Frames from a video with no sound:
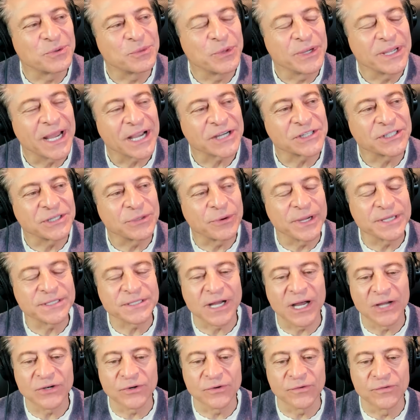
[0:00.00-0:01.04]
actually raised
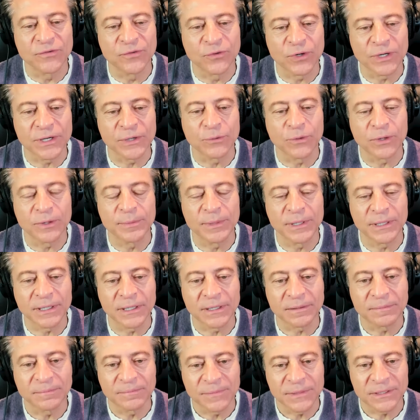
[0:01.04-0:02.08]
$141
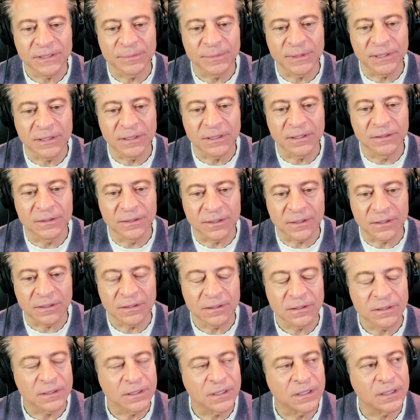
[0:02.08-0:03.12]
million, to be clear.
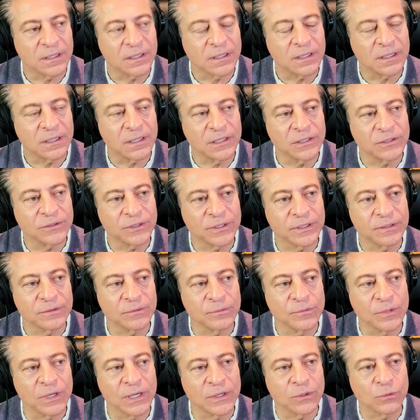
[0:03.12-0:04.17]

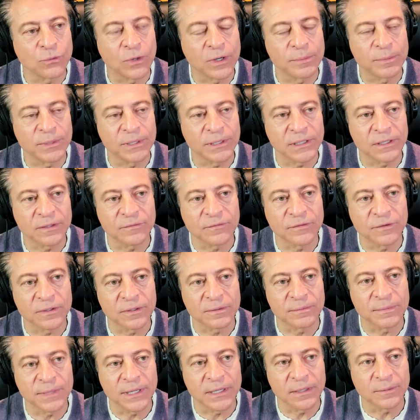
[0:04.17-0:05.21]
$101 million for
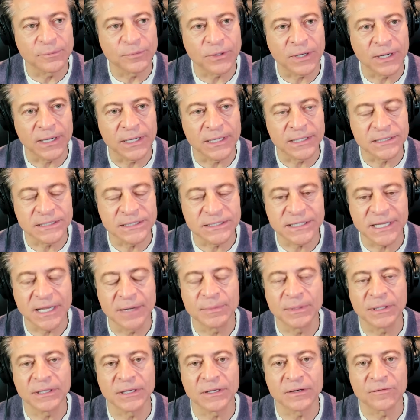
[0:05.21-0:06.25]
the main prize, $10
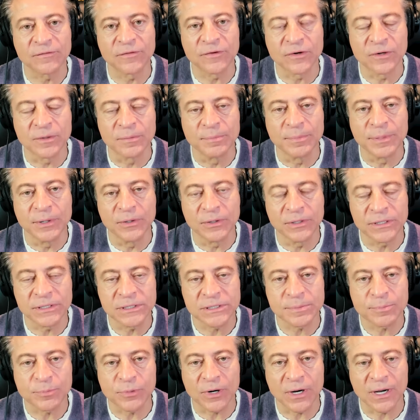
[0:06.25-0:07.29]
million for a
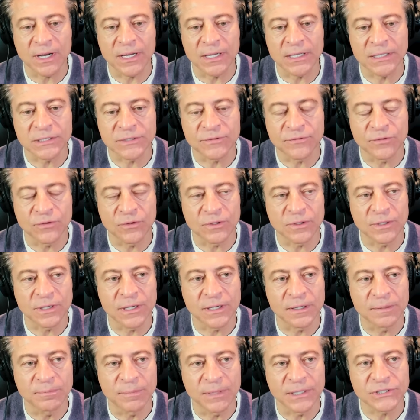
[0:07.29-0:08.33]
bonus prize for
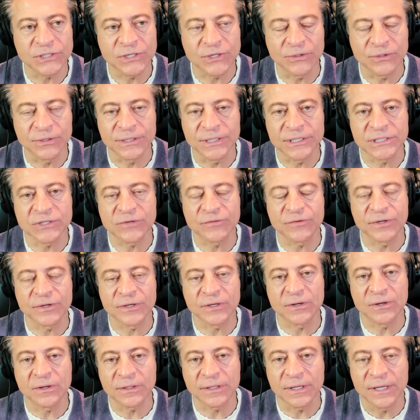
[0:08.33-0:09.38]
a muscular dystrophy
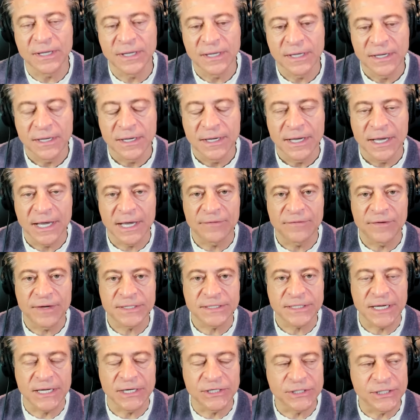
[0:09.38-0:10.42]
called
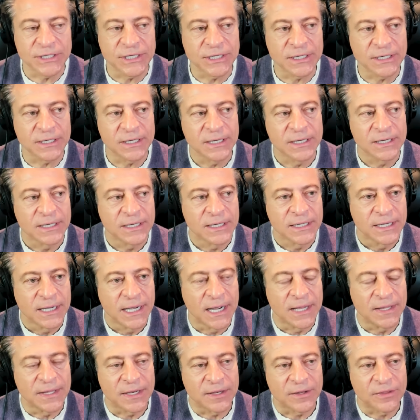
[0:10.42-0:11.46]
FSHD.
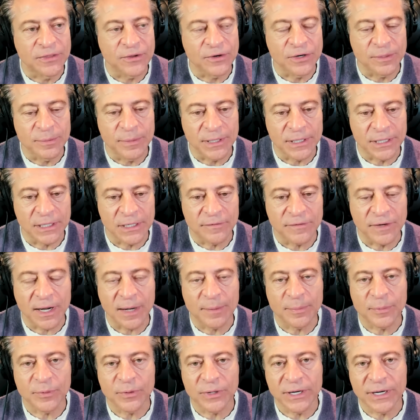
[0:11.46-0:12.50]
And then $30 million of
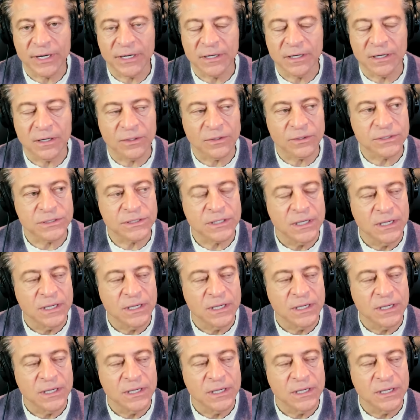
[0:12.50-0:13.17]
operating dollars.